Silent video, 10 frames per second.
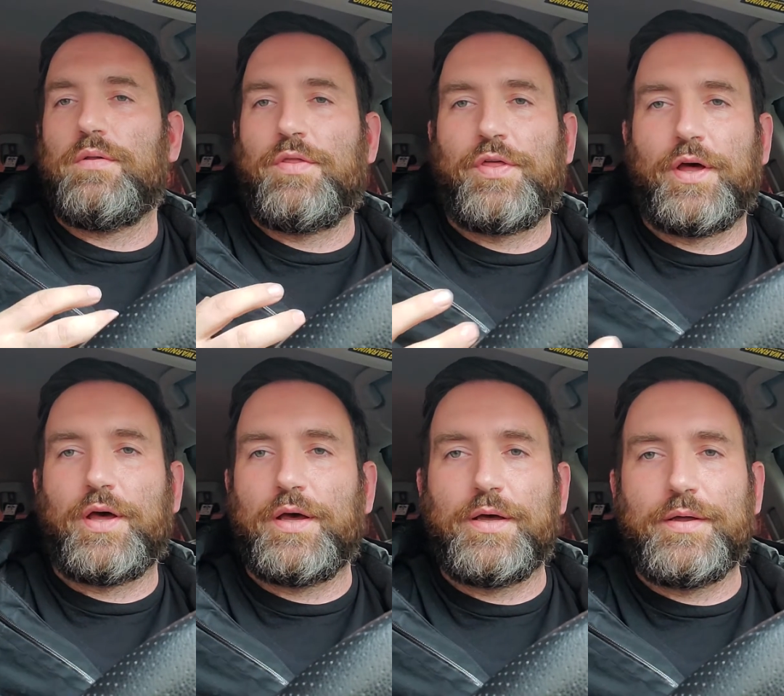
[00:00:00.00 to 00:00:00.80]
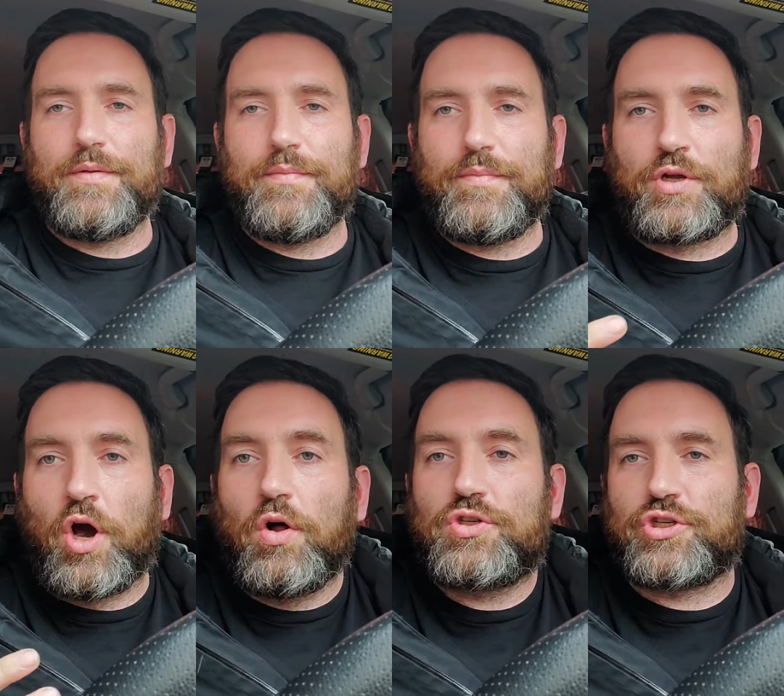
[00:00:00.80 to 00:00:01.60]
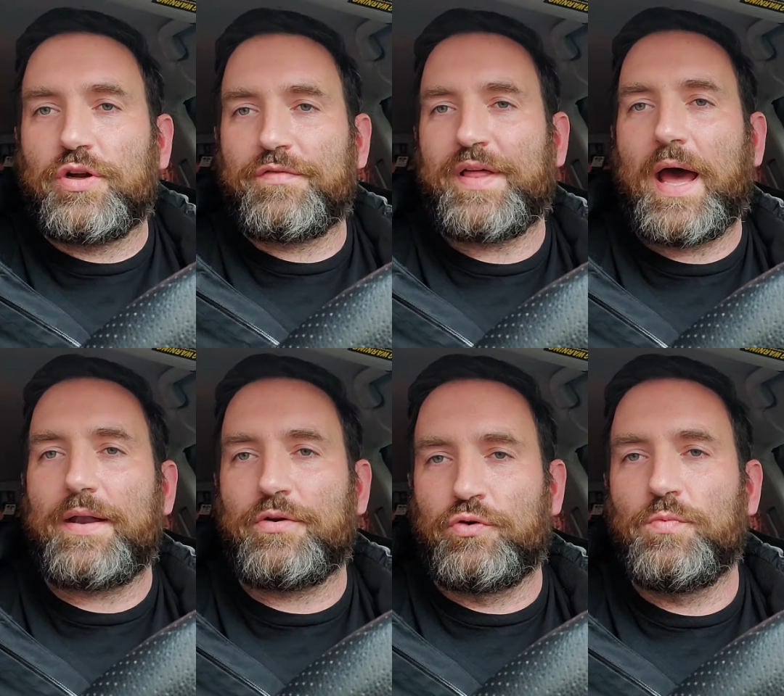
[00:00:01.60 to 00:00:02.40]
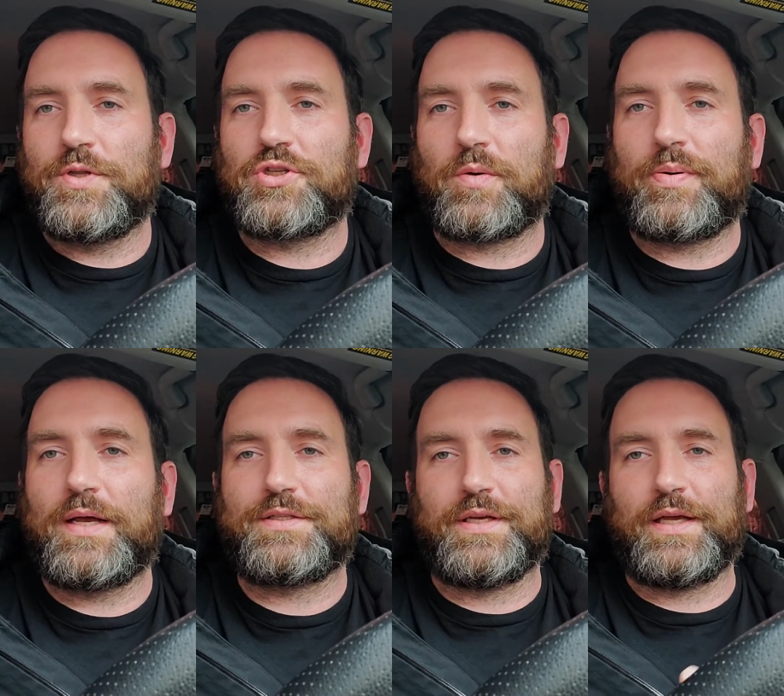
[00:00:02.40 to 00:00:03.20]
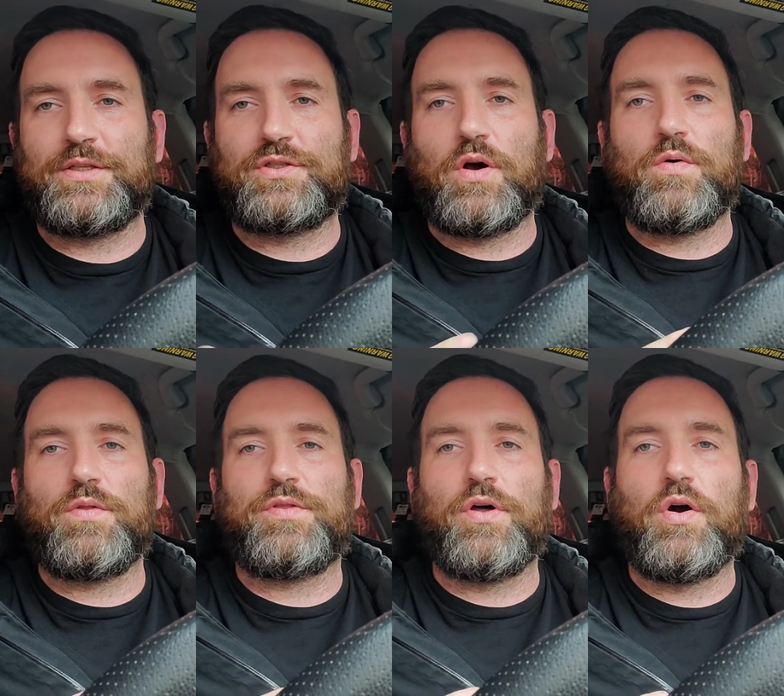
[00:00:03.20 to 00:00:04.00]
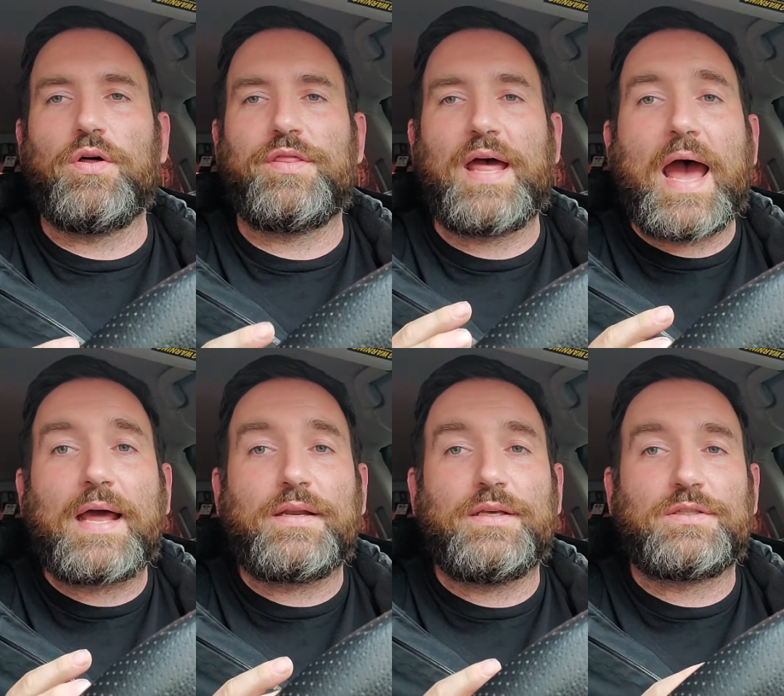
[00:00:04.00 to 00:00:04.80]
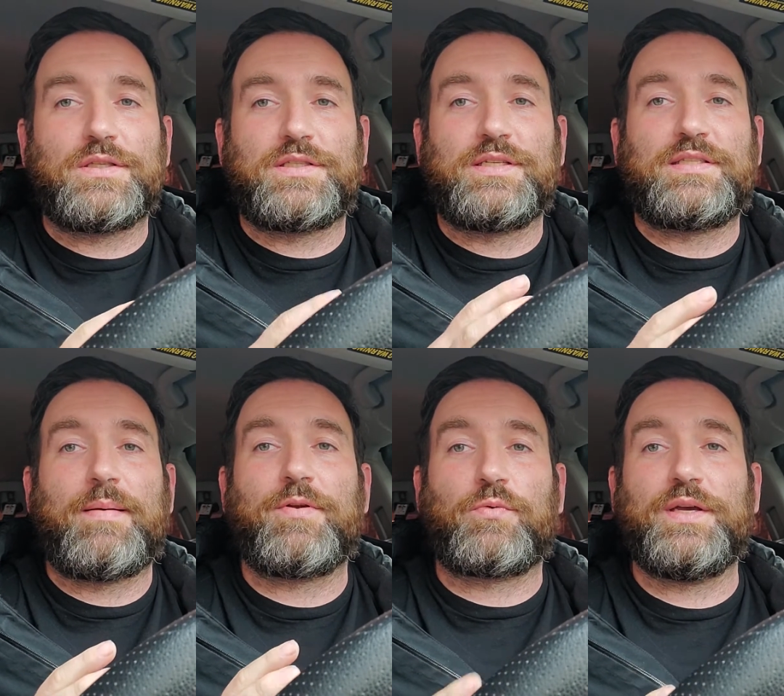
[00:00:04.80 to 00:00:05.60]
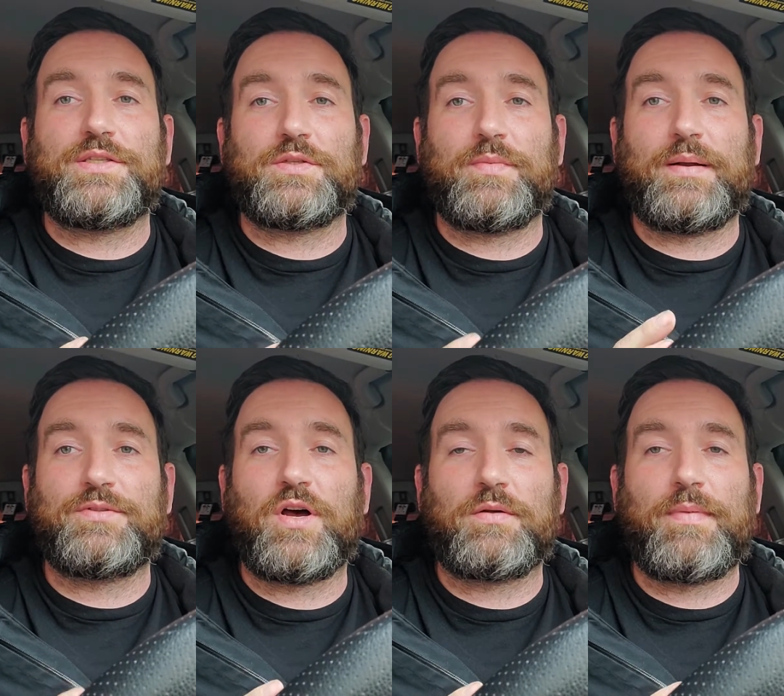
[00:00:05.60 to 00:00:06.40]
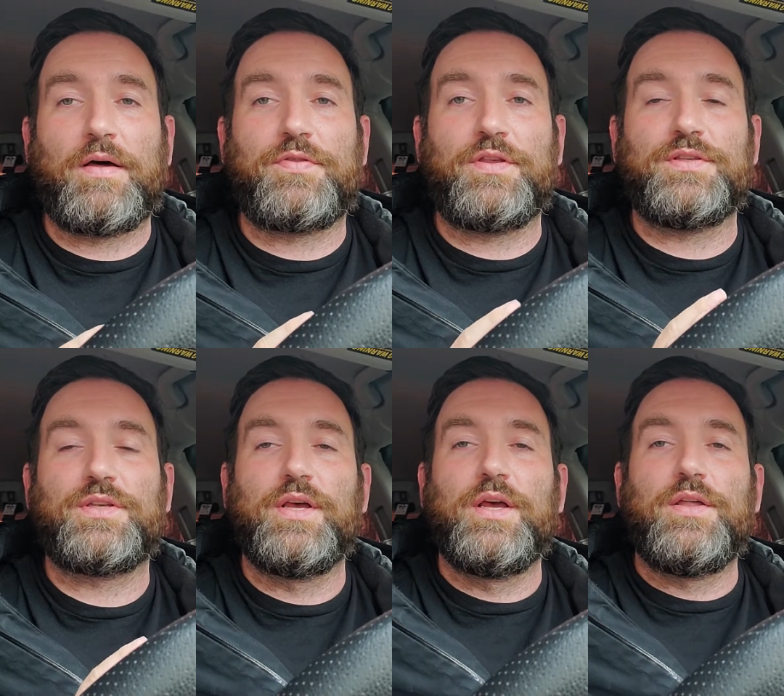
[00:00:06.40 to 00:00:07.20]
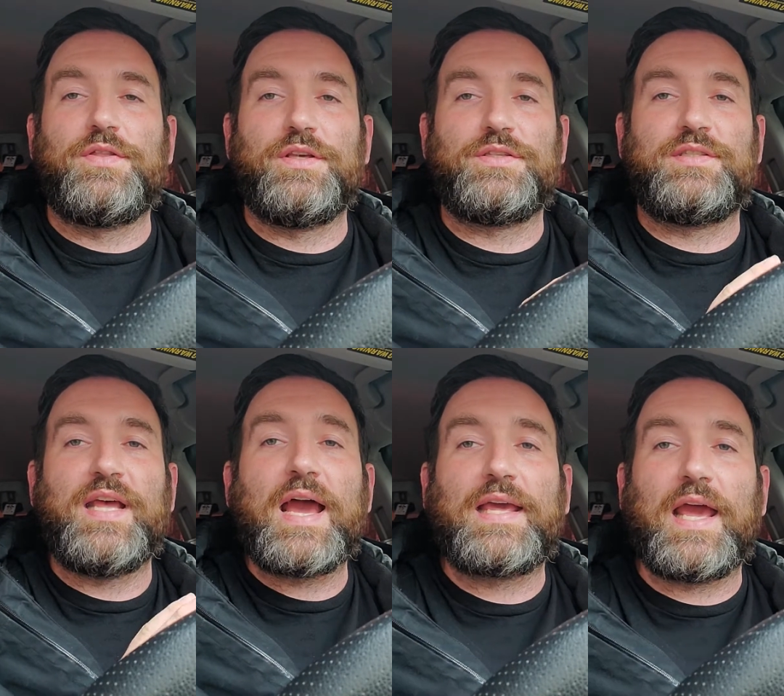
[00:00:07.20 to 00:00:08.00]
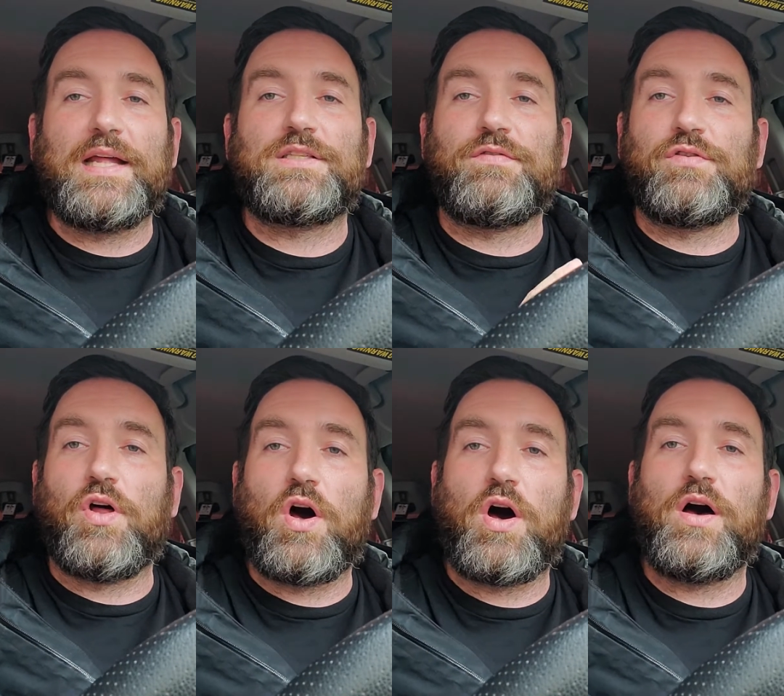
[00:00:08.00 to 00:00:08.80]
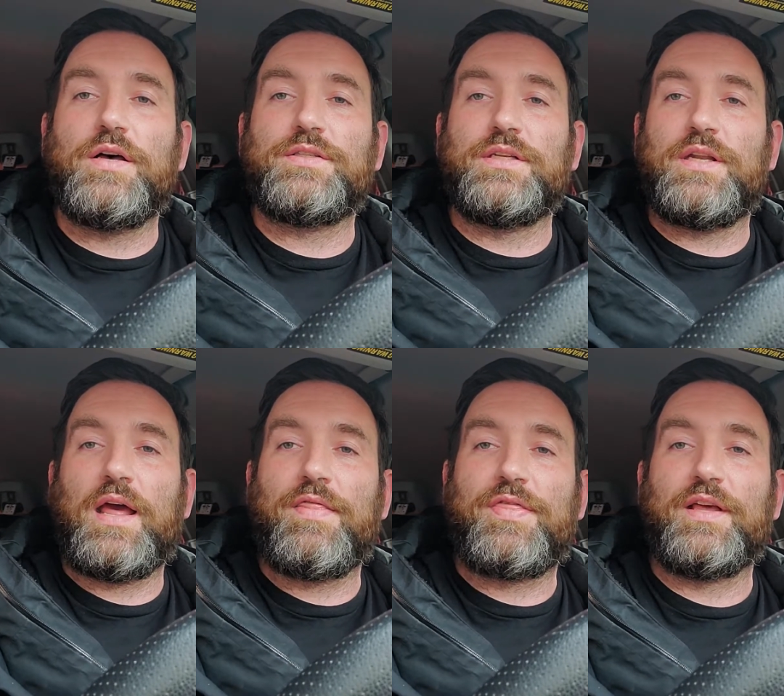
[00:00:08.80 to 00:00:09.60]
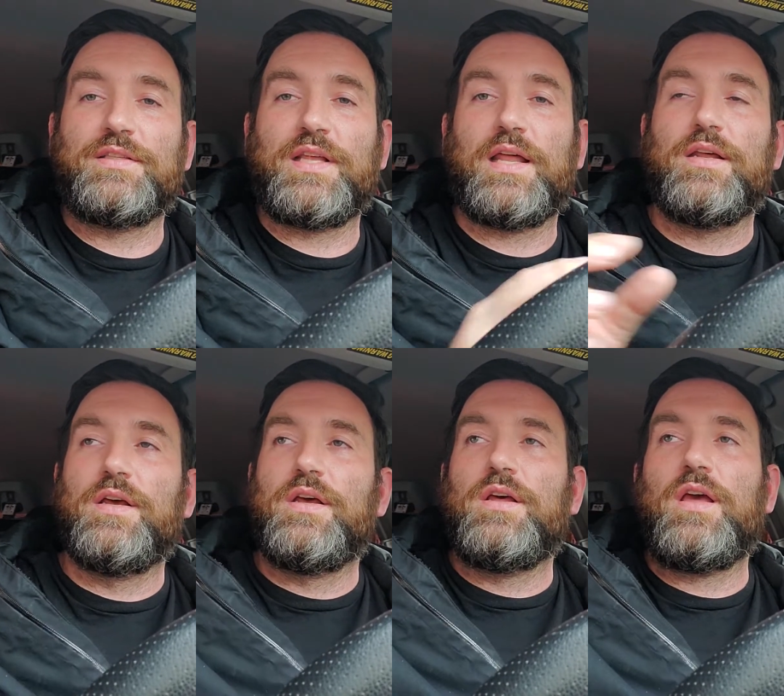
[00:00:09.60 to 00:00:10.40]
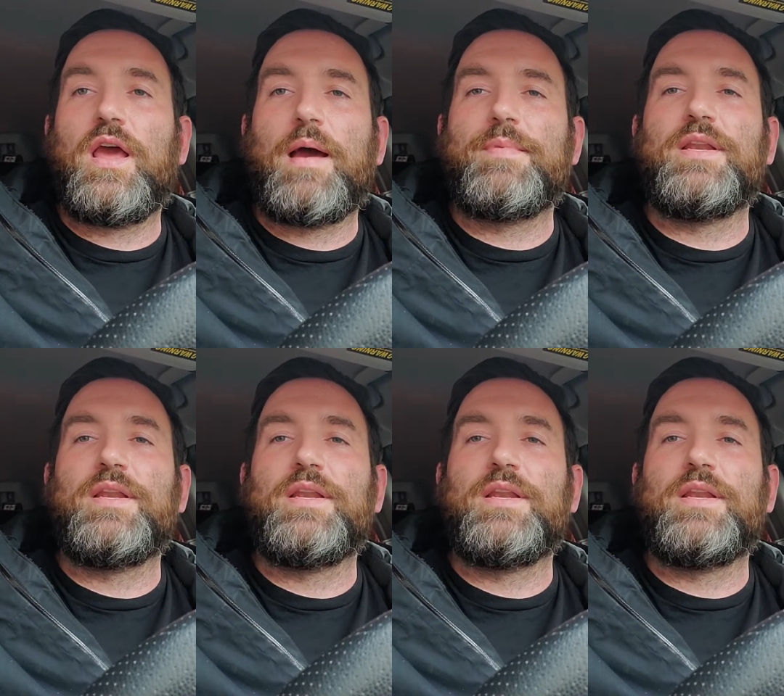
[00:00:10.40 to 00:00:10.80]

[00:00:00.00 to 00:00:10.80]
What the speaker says: the culture of that group that you're oppressing. And so that is the systemic racism that I'm talking about. These decades of laws and things that, I mean,